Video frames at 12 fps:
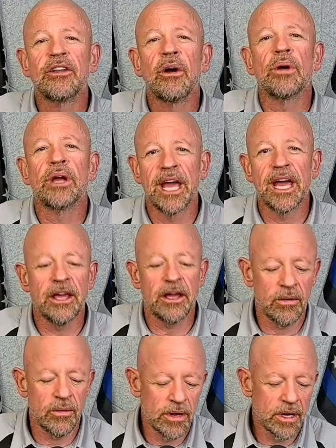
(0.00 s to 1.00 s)
don't get
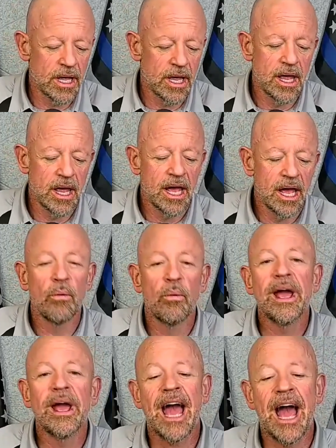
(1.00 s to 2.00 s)
you,
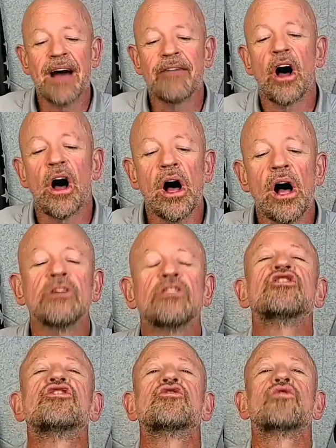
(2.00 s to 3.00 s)
we have all
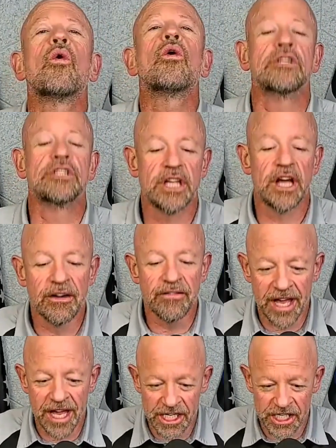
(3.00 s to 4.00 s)
sorts of
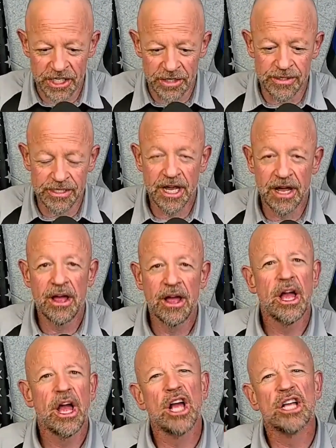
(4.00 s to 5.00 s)
issues
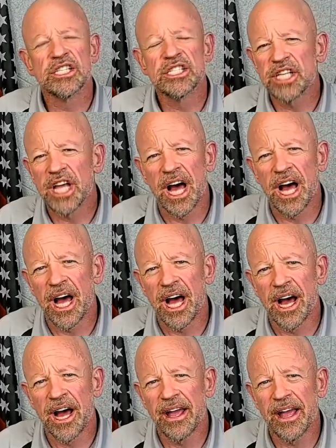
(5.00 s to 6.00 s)

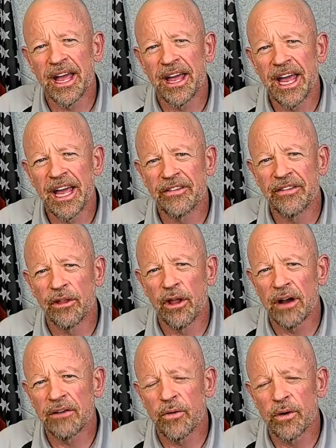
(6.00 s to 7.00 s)
in
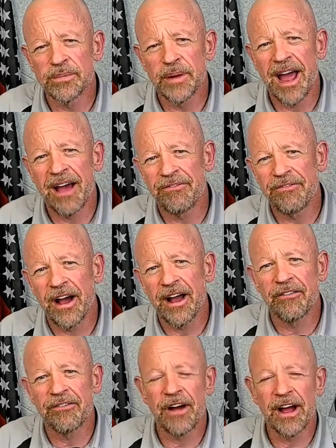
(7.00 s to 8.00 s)
law enforcement and
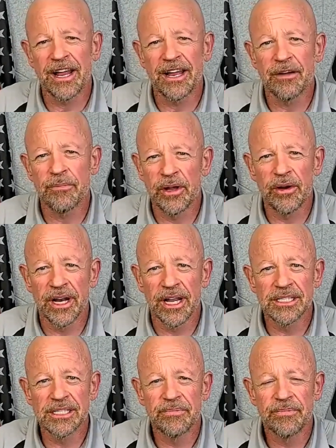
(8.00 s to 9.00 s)
firefighting
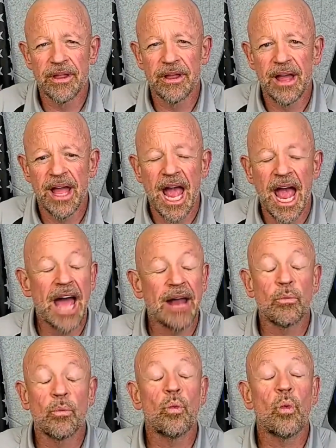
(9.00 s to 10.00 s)
communities.
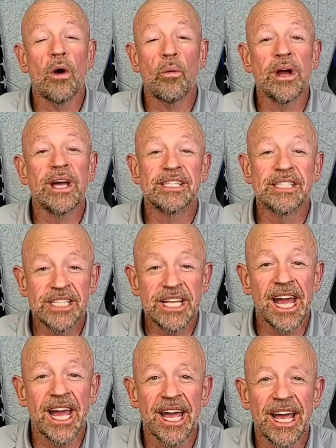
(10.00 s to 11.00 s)
And what we
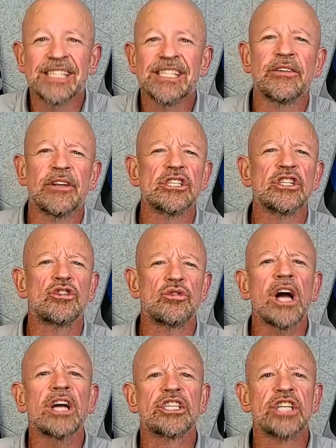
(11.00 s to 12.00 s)
see is a
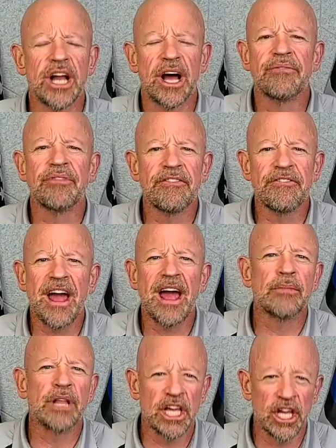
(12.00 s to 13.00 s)
destruction of the
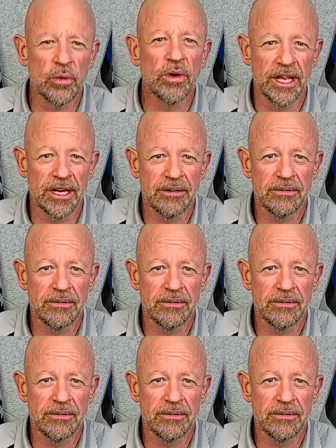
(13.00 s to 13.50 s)
family unit.